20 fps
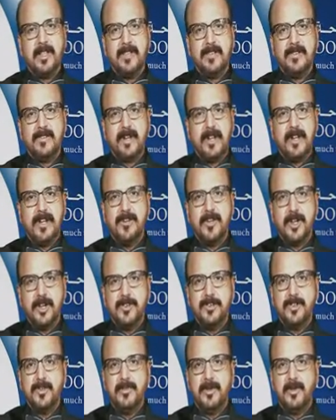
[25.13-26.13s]
this sudden
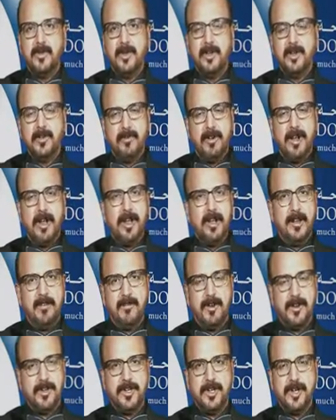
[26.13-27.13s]
tension between Ukraine
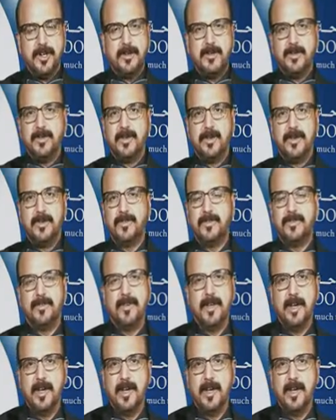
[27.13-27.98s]
and Russia has